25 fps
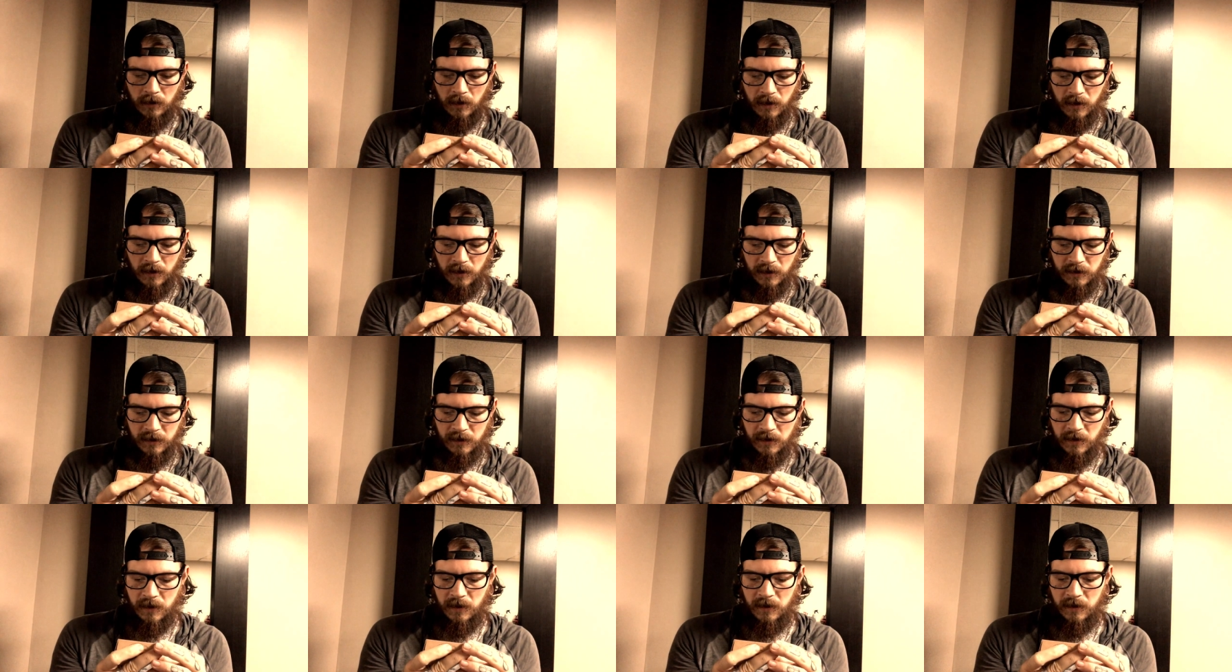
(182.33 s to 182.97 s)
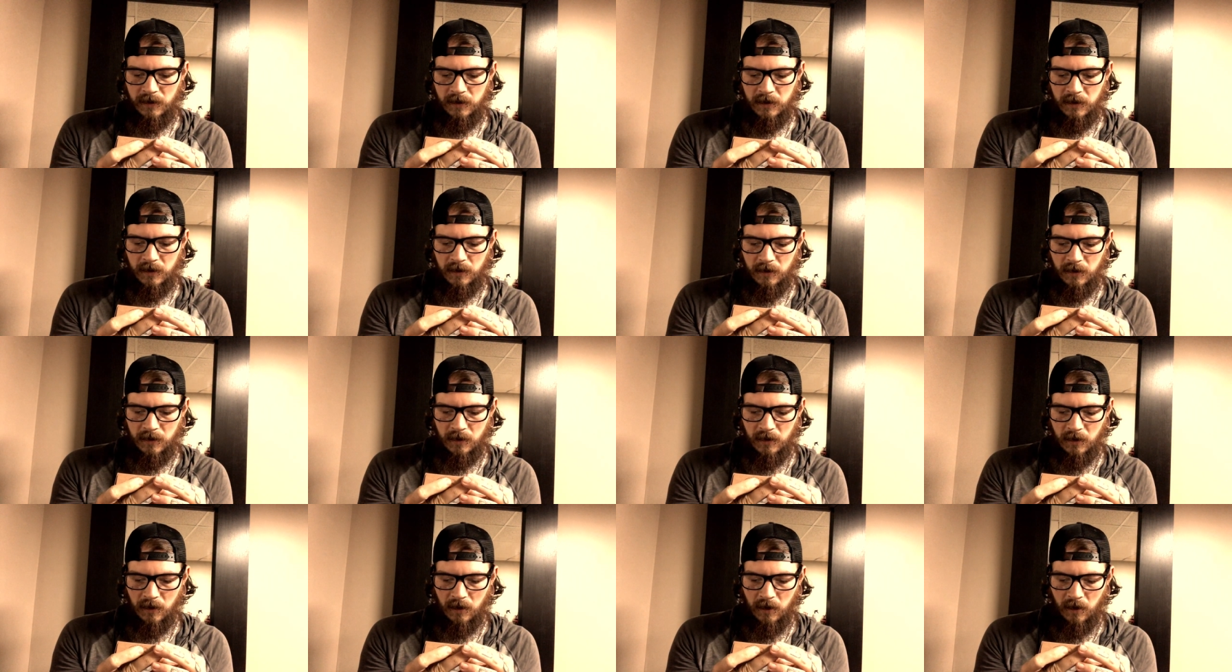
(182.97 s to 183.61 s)
and this is
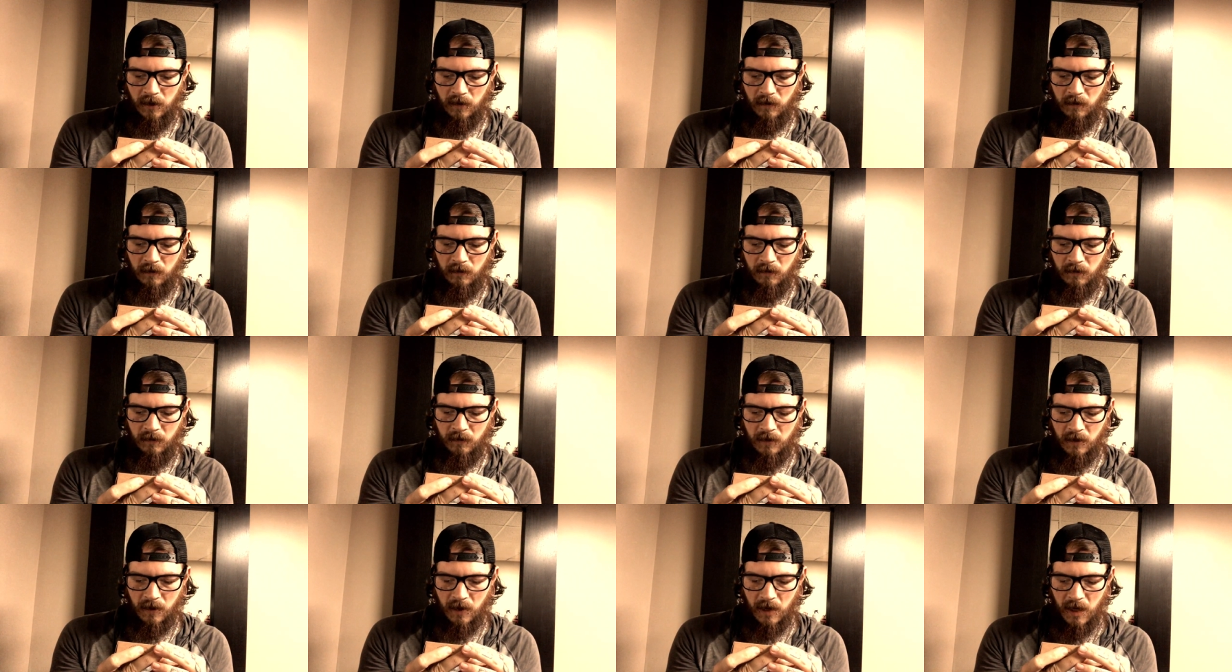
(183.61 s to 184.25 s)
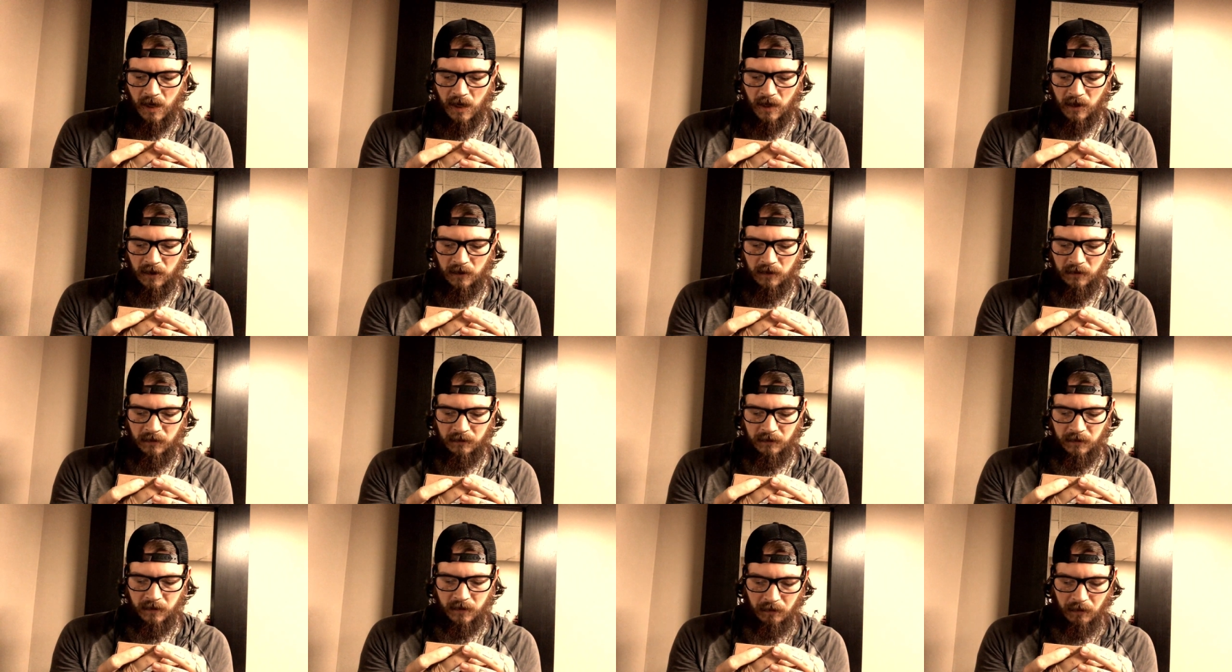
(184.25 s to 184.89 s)

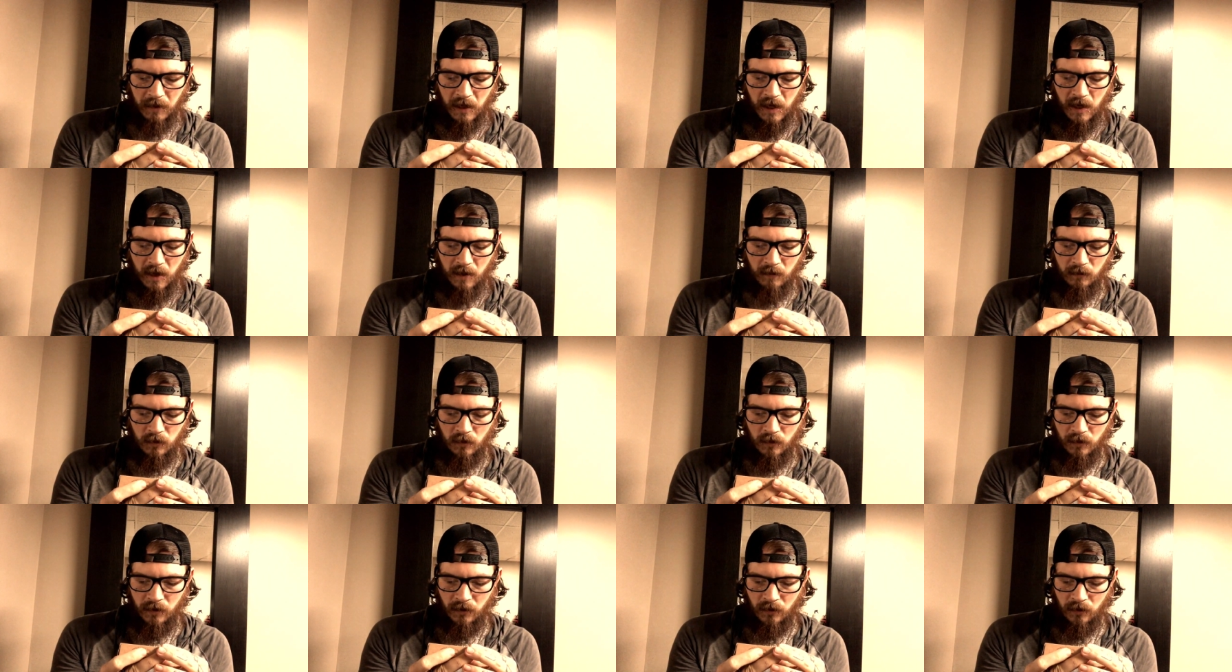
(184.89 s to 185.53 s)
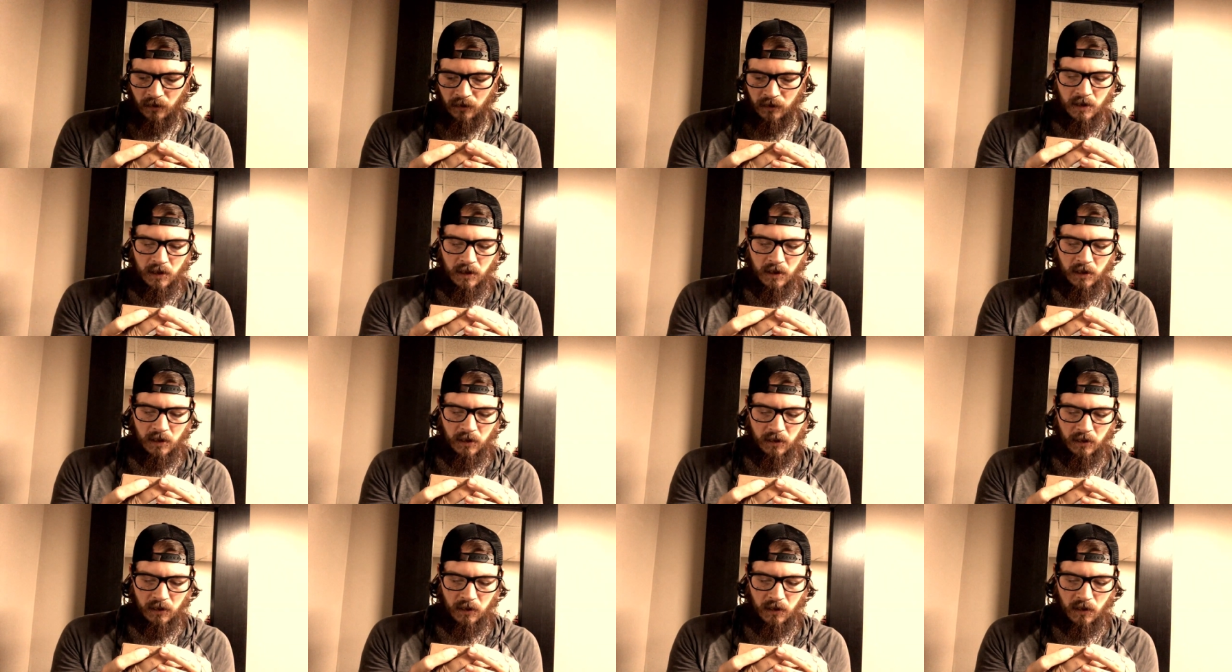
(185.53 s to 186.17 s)
olive, palm oil,
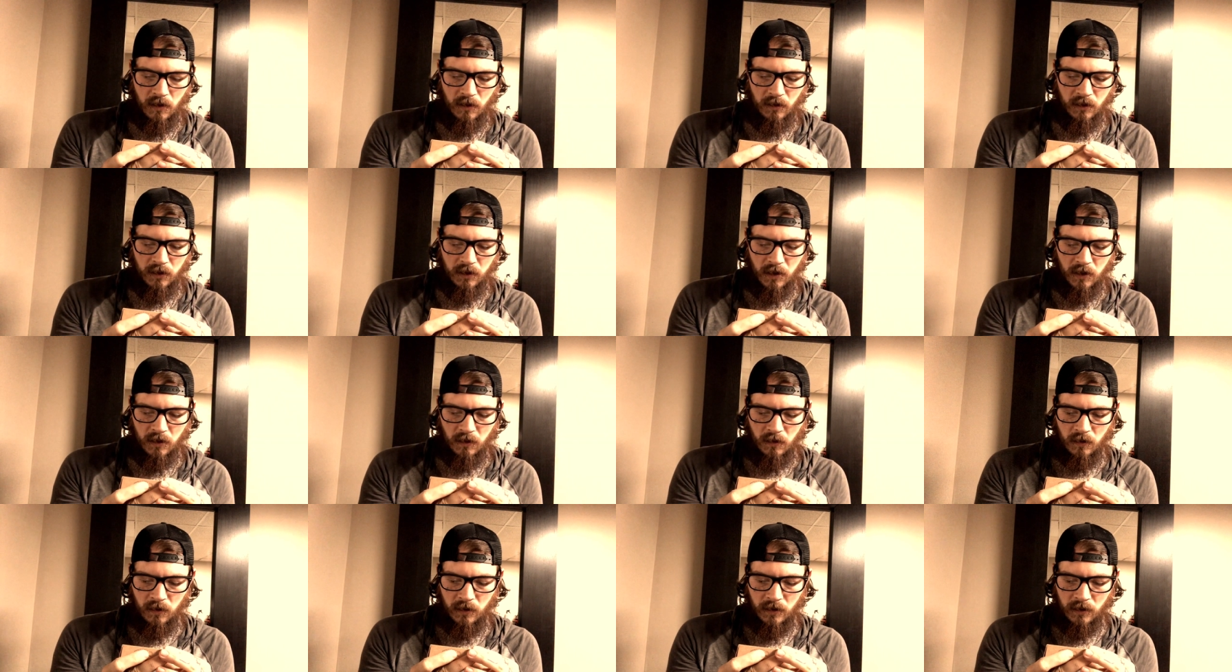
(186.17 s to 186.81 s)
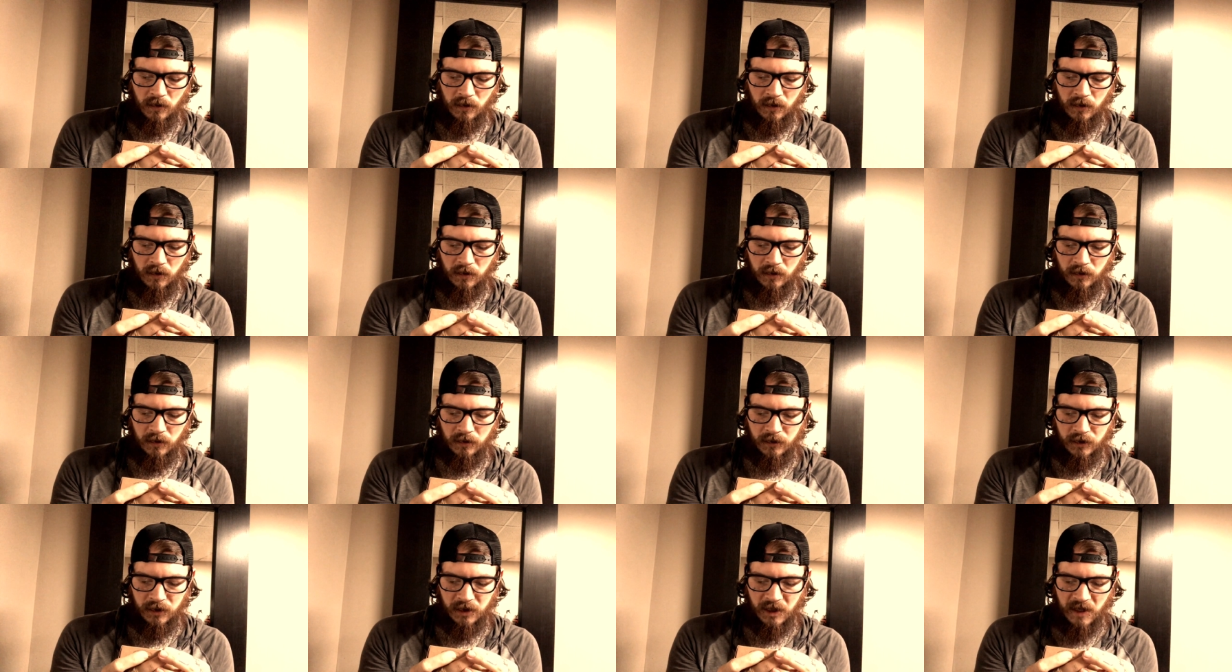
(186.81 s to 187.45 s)
coconut oil,
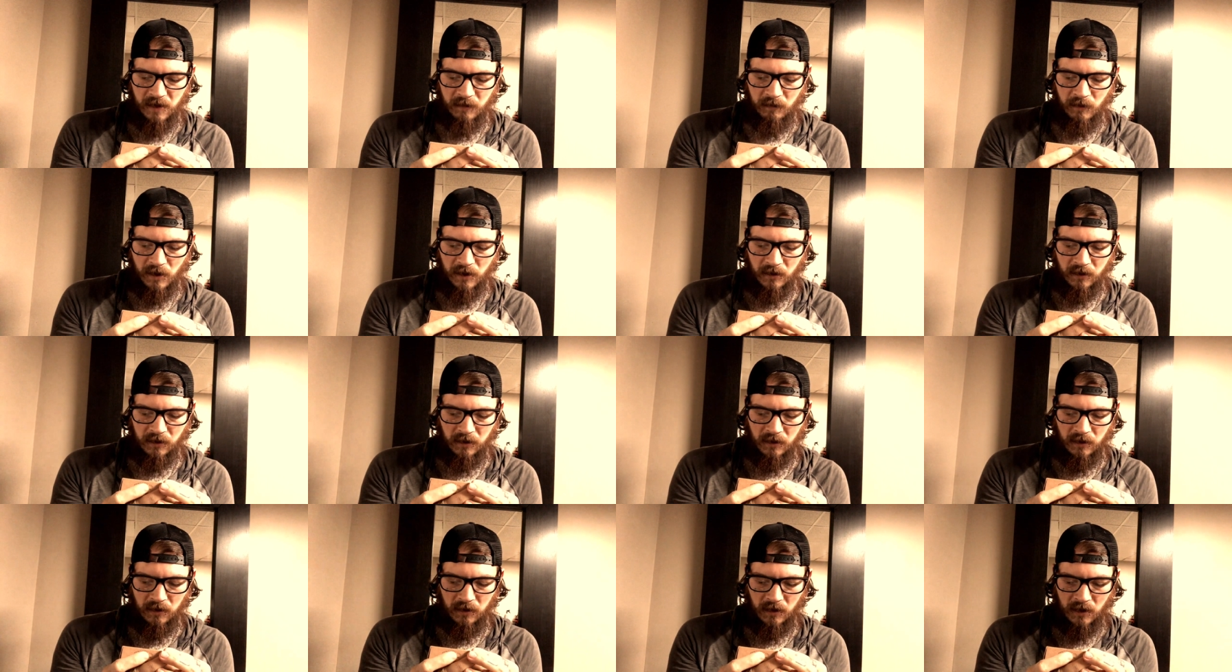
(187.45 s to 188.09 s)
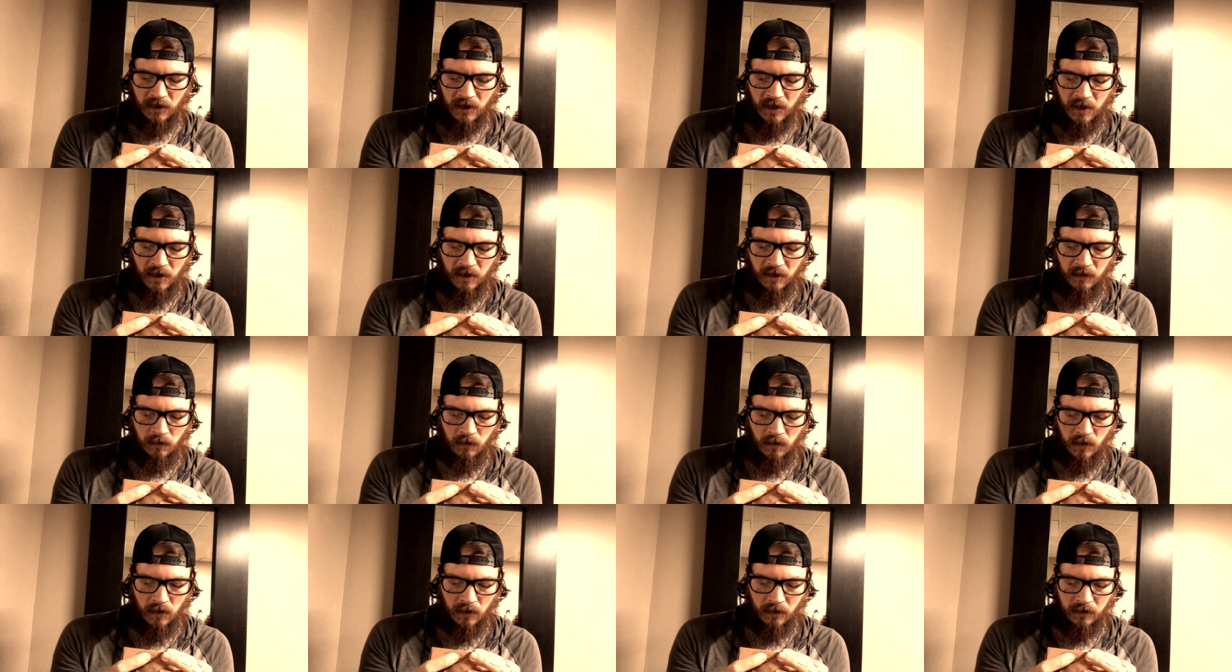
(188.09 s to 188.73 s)
shea butter, lye,
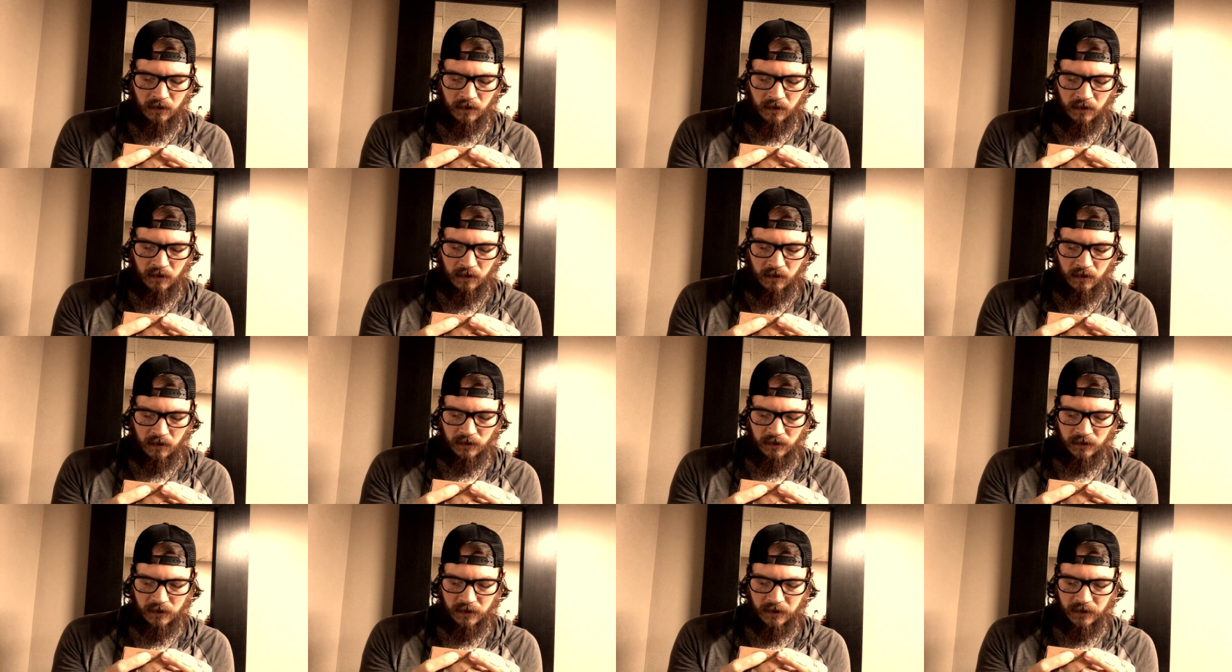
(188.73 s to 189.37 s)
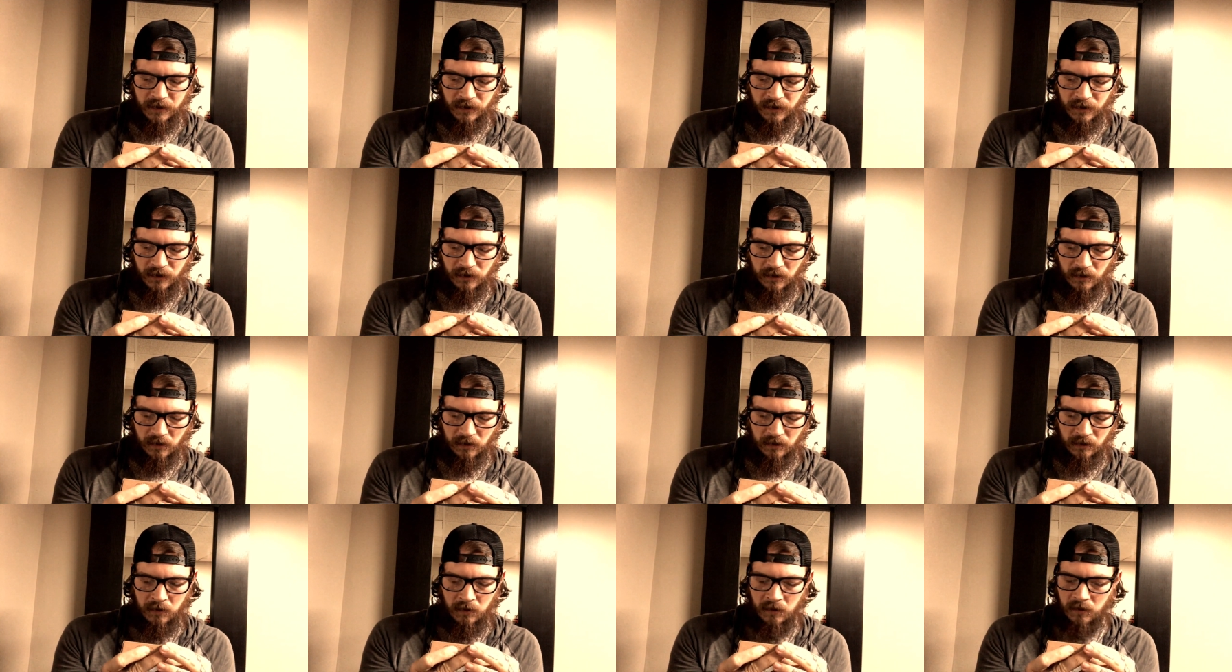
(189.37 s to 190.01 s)
water, sea
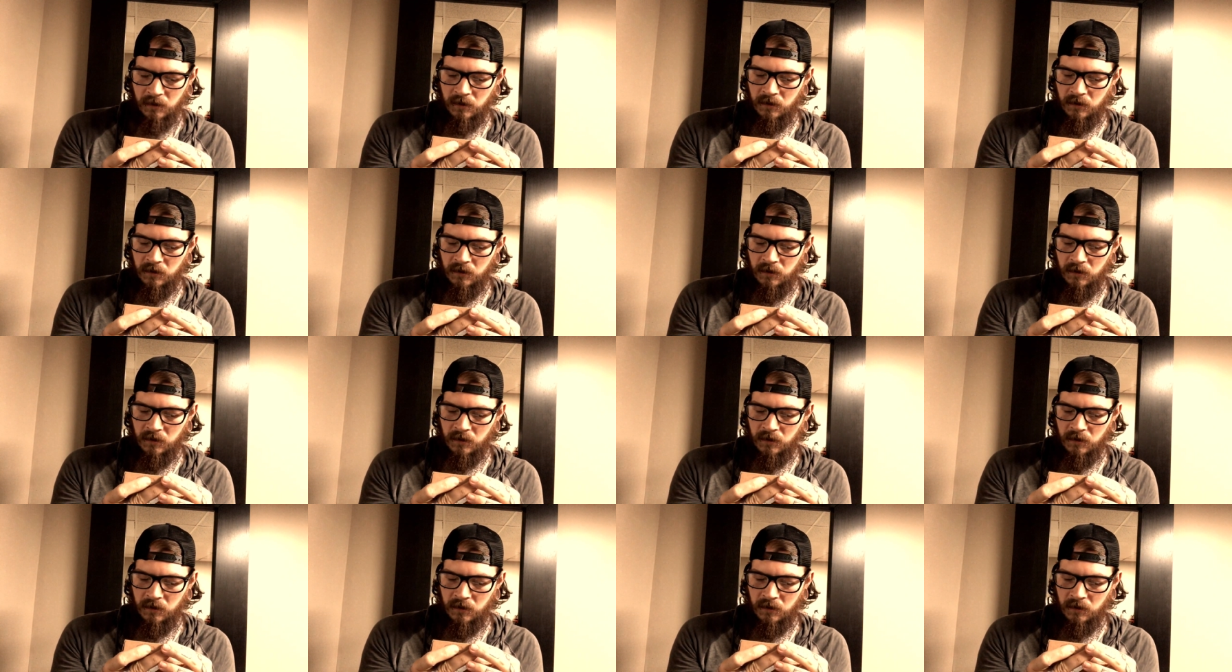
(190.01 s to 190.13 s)
salt,